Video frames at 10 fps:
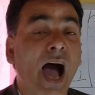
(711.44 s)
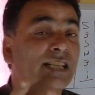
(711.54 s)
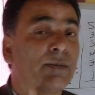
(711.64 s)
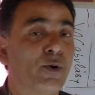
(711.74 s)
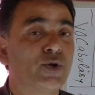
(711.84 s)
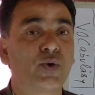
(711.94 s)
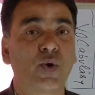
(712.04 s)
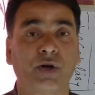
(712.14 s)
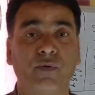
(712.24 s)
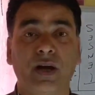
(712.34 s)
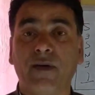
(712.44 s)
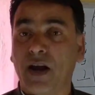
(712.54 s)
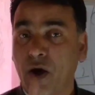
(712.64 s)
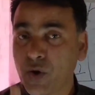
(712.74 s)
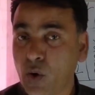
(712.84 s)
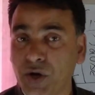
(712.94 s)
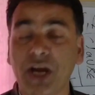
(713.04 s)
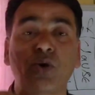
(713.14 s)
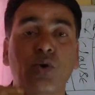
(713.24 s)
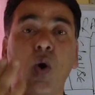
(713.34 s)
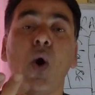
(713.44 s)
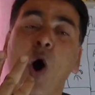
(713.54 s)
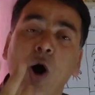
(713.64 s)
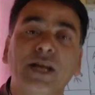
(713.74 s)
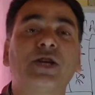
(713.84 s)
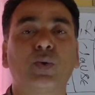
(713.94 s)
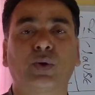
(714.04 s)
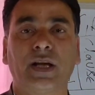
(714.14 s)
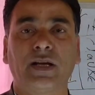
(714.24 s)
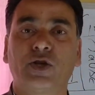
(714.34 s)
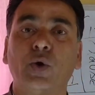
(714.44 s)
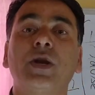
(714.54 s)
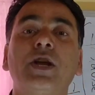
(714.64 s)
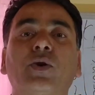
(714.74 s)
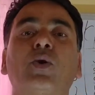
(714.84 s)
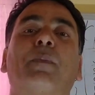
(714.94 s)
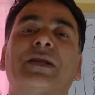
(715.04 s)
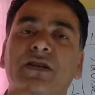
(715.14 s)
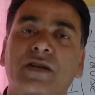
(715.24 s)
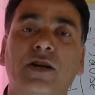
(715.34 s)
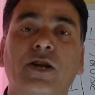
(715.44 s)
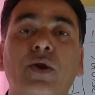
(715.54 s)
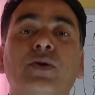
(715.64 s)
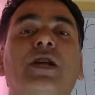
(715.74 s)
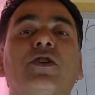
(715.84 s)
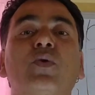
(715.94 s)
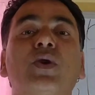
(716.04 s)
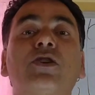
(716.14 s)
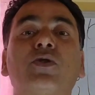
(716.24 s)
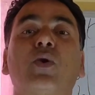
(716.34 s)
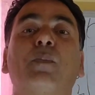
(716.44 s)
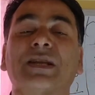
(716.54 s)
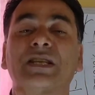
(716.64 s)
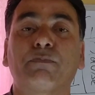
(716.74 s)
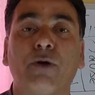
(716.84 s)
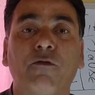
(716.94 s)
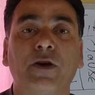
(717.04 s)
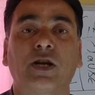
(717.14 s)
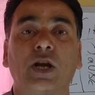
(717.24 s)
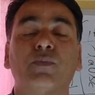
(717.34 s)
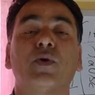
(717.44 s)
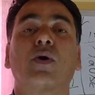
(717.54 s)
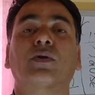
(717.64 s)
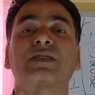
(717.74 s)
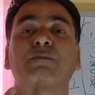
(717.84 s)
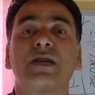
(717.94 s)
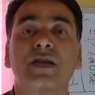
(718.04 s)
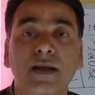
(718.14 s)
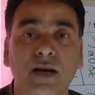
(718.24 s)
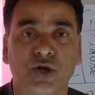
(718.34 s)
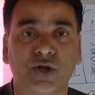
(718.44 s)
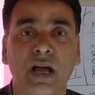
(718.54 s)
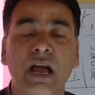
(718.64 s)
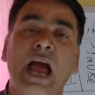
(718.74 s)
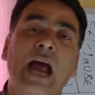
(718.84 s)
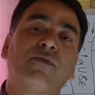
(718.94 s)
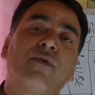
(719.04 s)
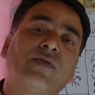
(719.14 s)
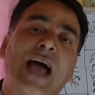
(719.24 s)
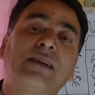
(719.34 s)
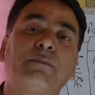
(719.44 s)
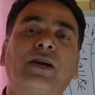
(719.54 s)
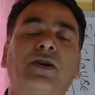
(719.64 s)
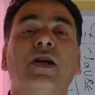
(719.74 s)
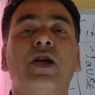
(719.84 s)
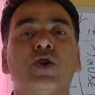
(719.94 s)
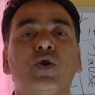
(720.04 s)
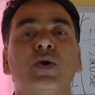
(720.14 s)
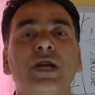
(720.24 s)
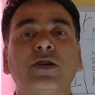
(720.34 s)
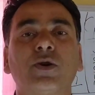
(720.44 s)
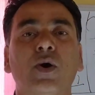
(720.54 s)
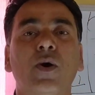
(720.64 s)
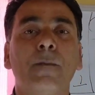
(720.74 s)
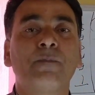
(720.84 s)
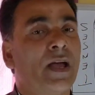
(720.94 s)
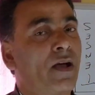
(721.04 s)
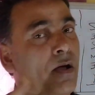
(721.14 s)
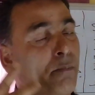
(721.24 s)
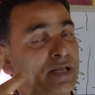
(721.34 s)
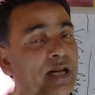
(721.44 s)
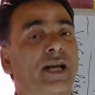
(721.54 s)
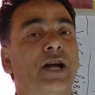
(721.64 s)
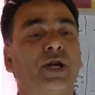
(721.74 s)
I suppose you know it very well. Now you need to know only two things. You need to know present continuous and you need to know present perfect if you want to speak English. And for that matter, you need to know present